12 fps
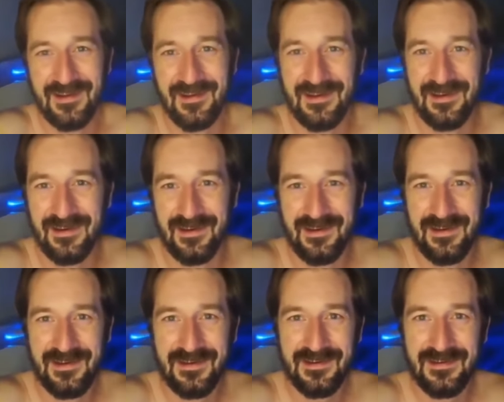Uh,
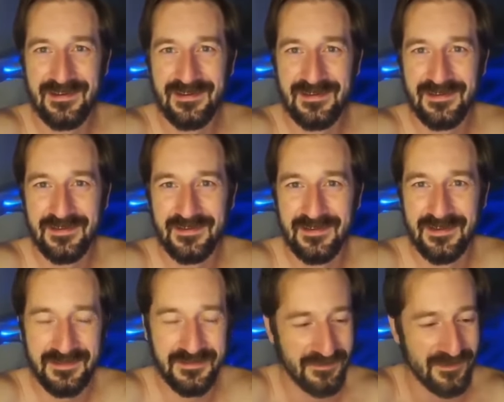
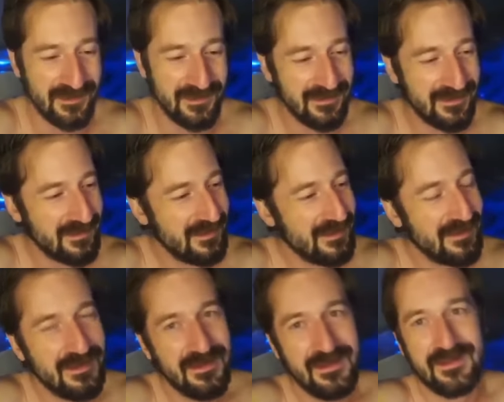it's fine.
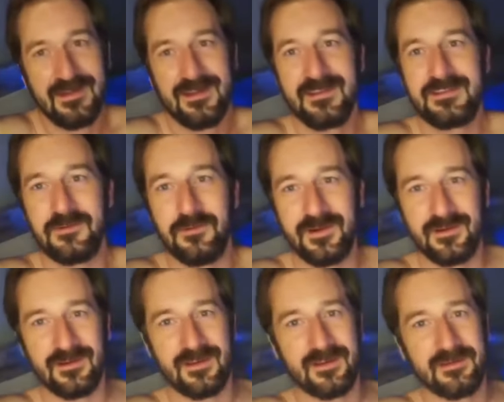It's a
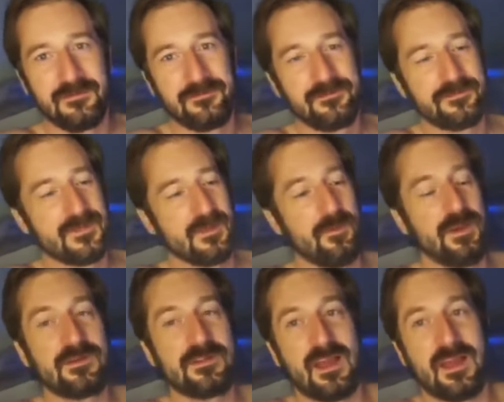weird, uh,
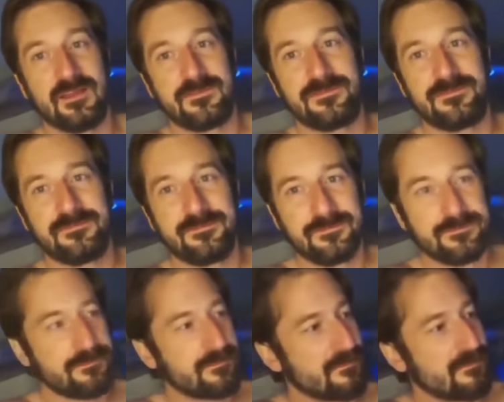weird life.
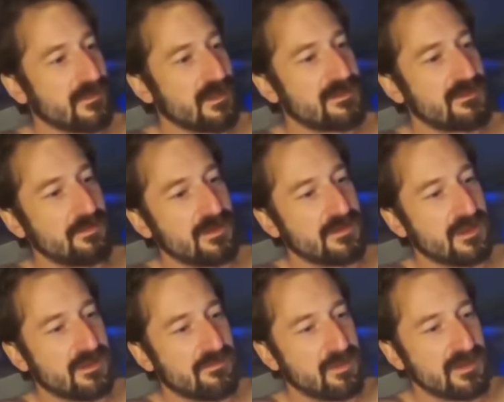It's a weird
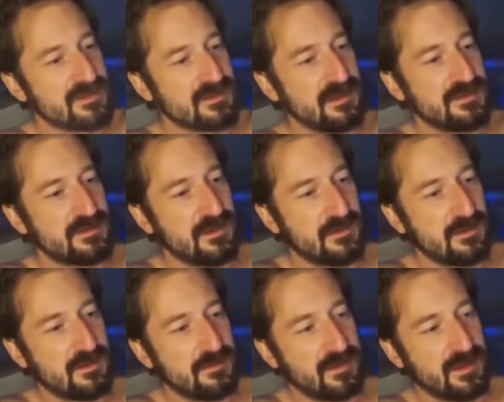life, but it's it's all
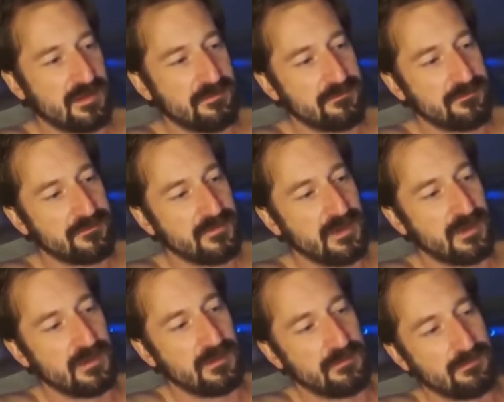good, man.
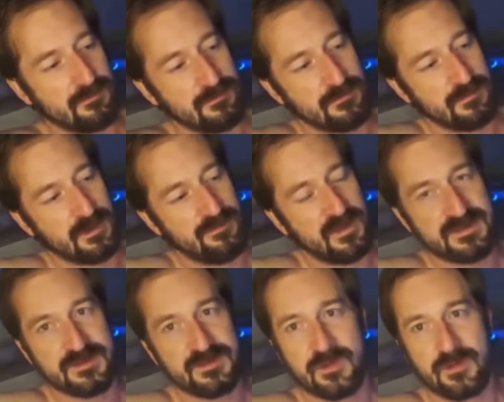Um, I've
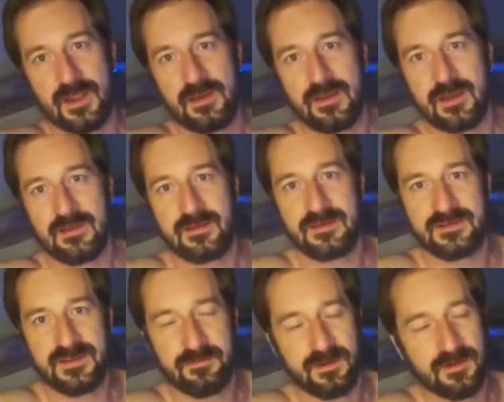had such a great end of
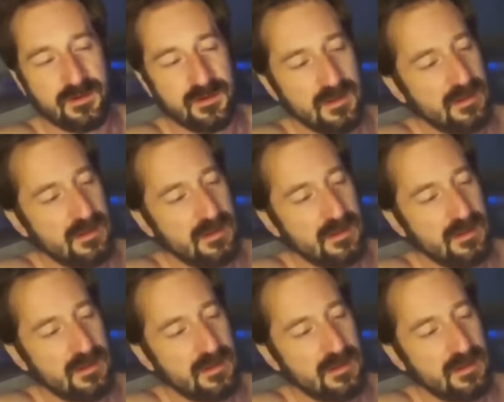December